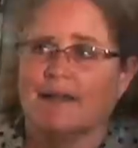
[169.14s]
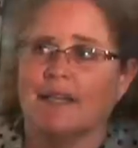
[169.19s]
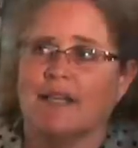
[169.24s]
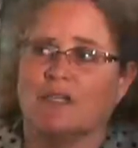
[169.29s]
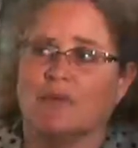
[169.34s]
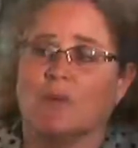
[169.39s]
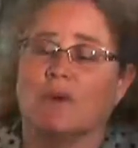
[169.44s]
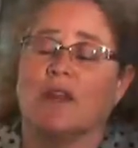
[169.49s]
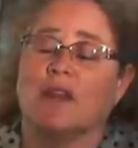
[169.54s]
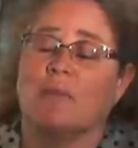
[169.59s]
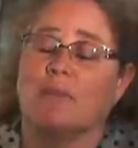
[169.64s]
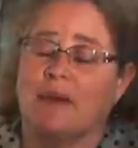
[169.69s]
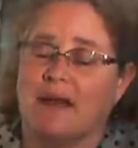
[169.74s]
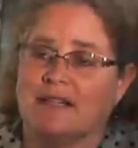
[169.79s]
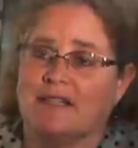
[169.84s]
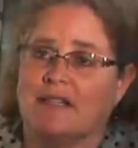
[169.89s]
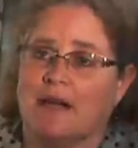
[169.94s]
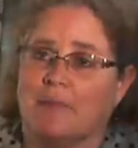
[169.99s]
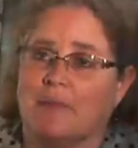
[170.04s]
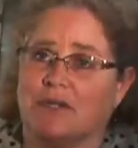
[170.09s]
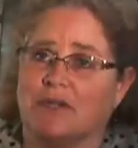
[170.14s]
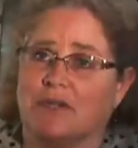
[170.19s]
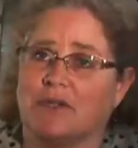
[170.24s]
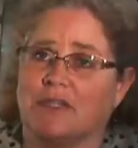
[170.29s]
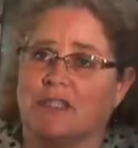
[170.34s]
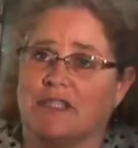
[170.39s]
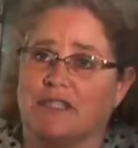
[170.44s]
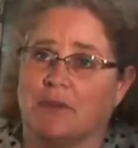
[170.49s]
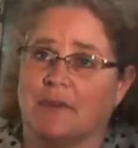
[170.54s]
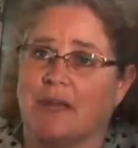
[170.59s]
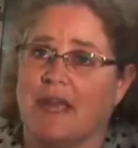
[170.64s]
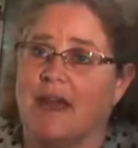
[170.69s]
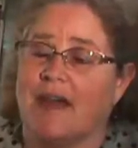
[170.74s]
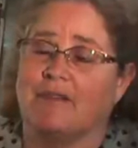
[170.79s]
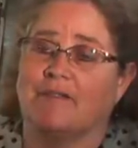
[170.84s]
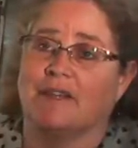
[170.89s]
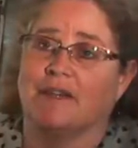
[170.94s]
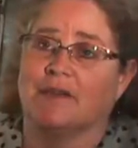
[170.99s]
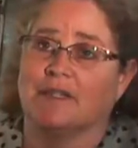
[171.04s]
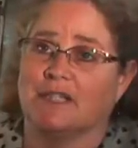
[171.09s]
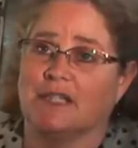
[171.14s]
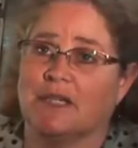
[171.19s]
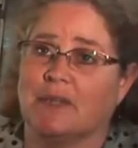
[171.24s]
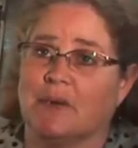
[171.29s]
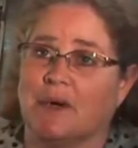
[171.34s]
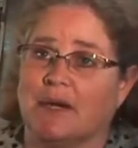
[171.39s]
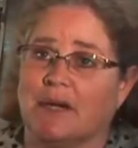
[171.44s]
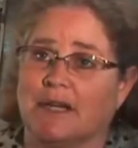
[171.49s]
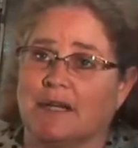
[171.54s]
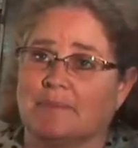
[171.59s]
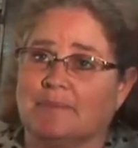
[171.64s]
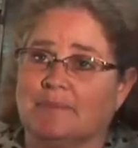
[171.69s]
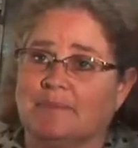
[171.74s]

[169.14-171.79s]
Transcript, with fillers: is one of the best opportunities that we have here at the aquarium.